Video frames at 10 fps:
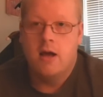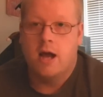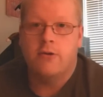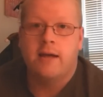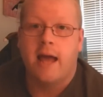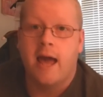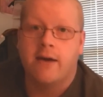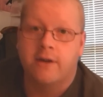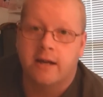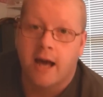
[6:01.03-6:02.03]
I already
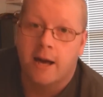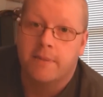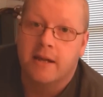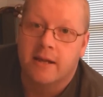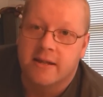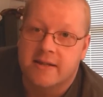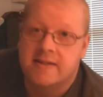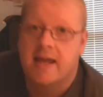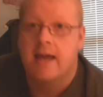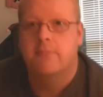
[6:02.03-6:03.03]
have a copy of
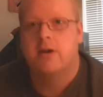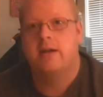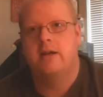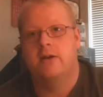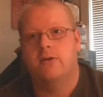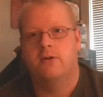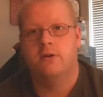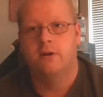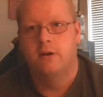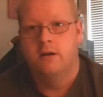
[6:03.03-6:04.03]
this game right here,
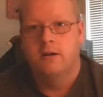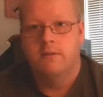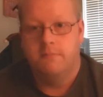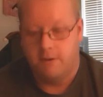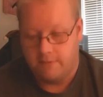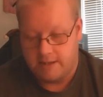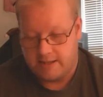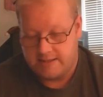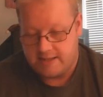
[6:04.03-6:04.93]
but when I'd